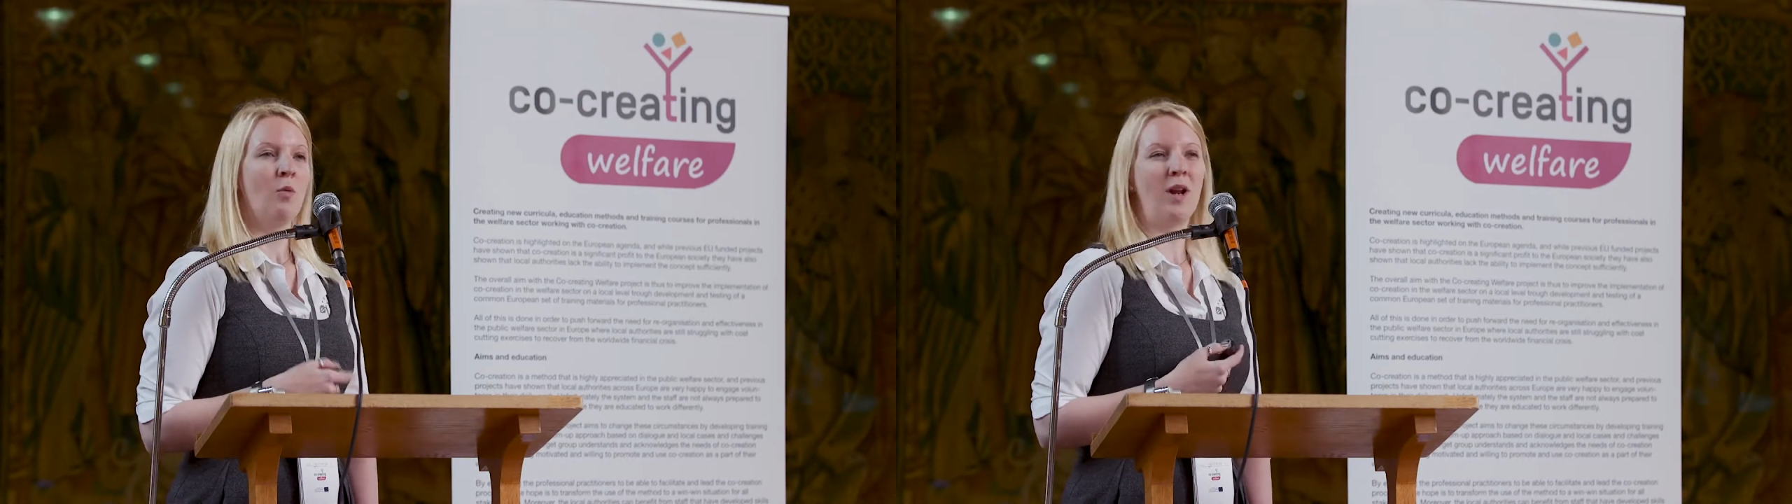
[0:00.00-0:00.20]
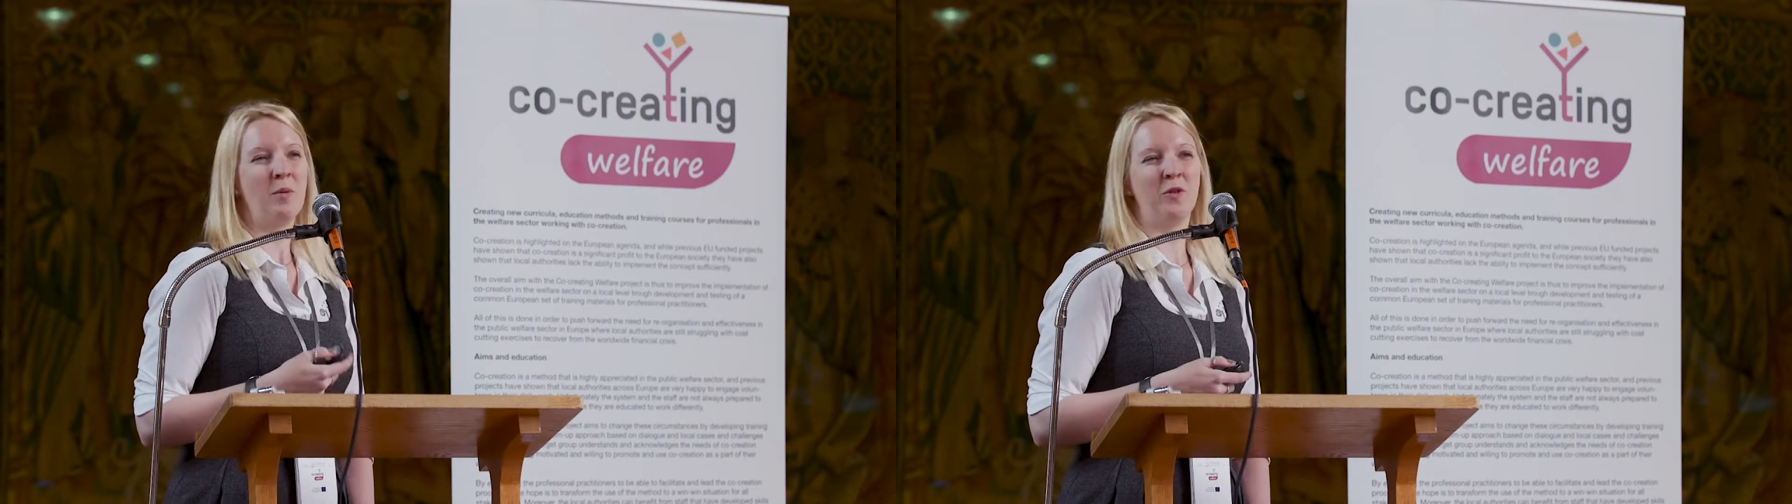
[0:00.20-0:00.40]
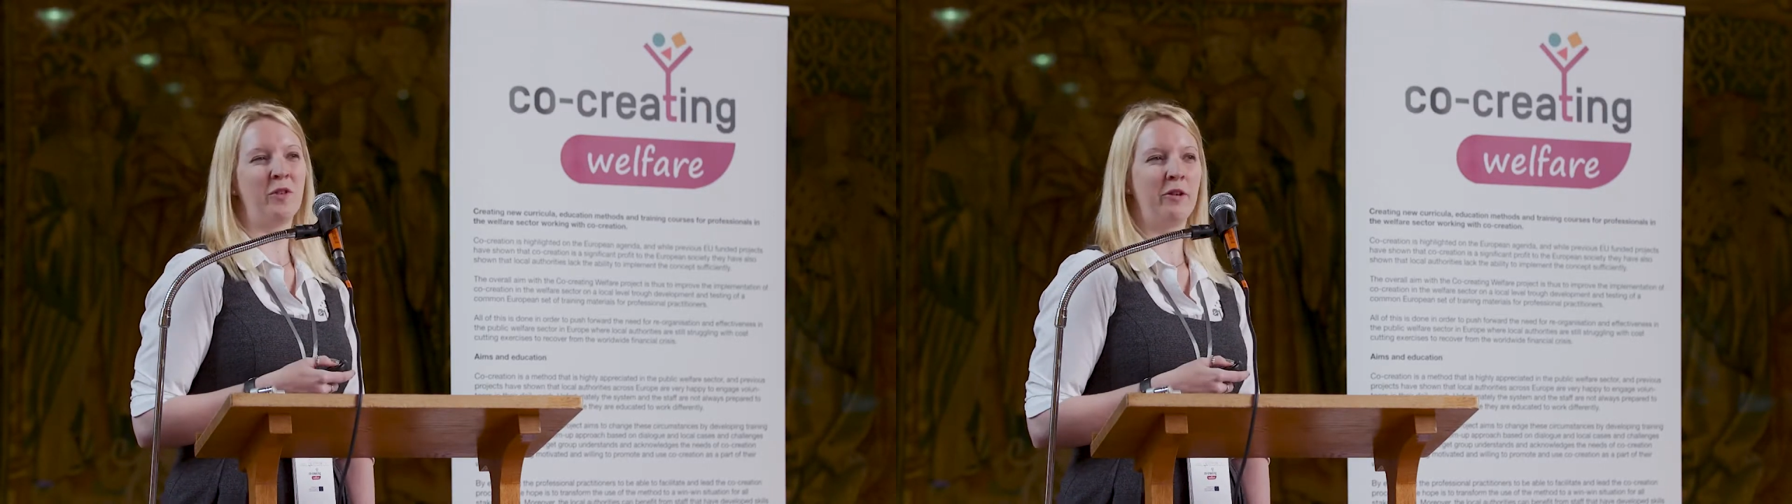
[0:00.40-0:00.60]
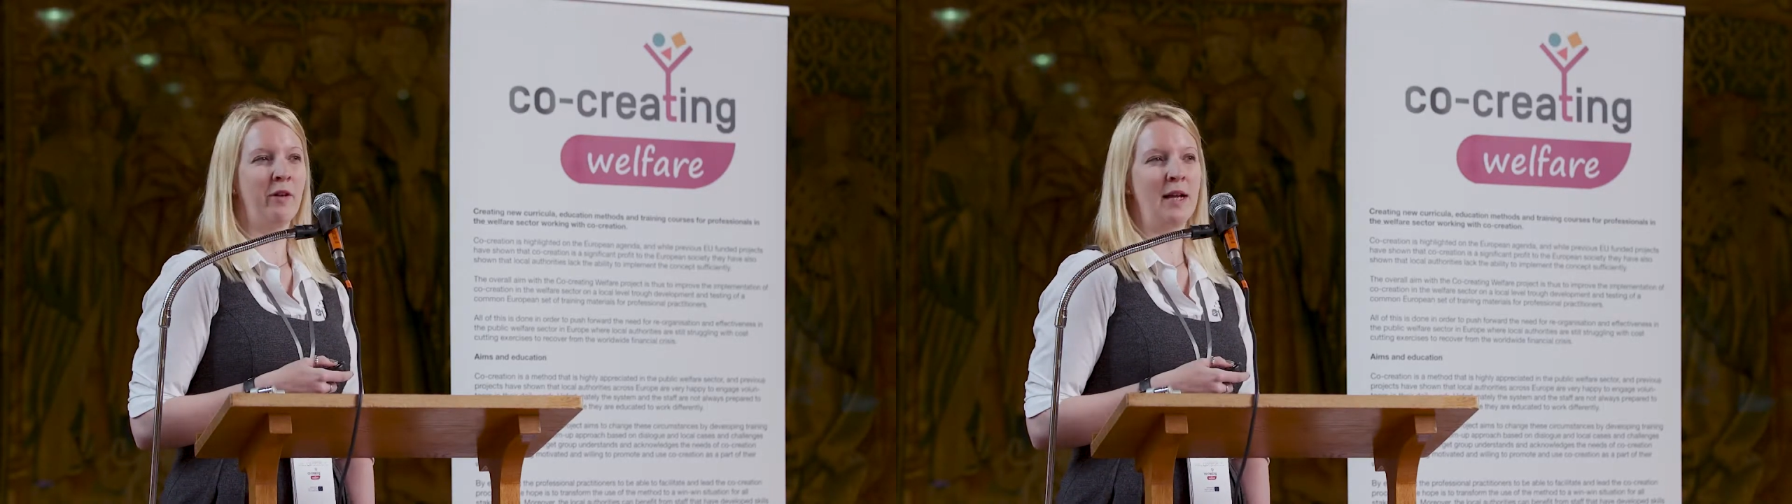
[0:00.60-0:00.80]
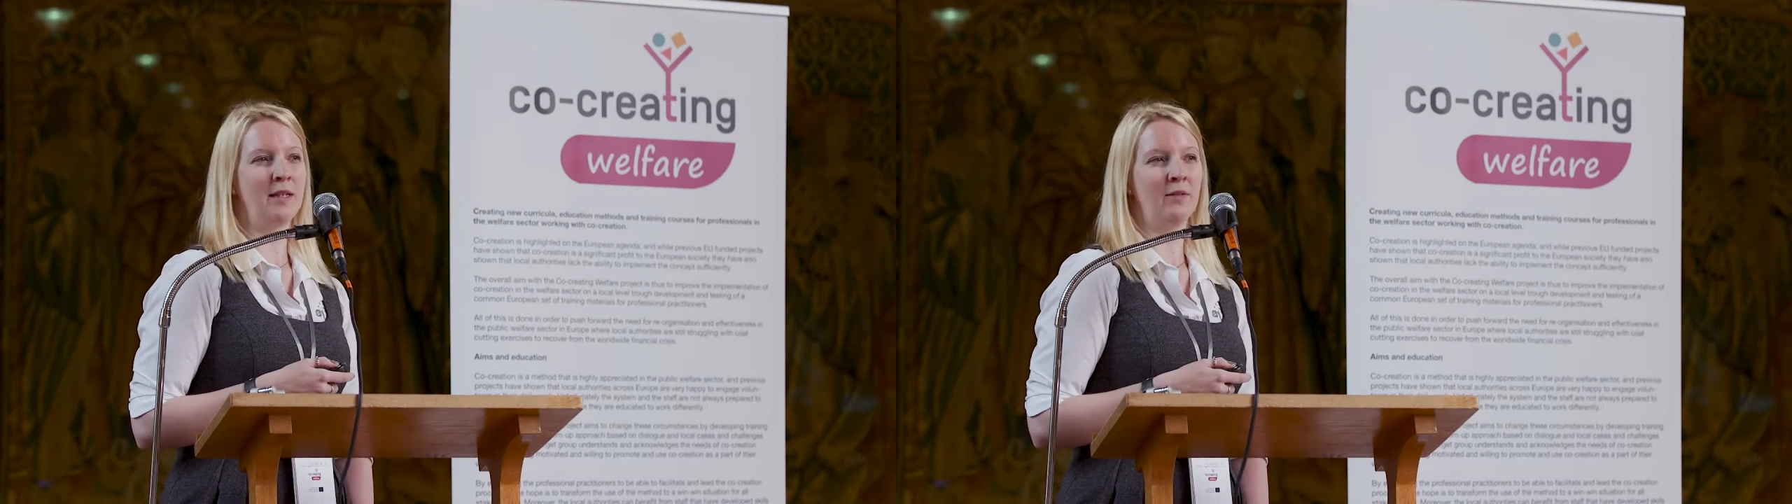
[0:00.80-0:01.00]
well, I'm not very
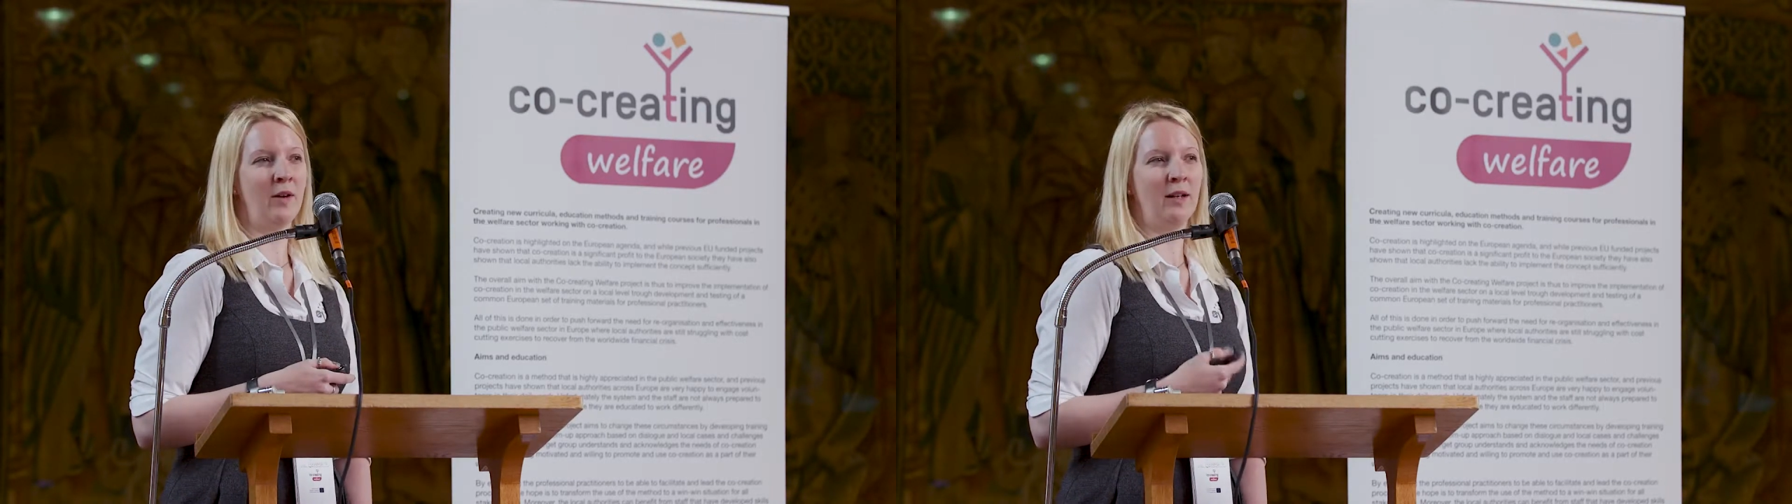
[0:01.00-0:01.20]
creative.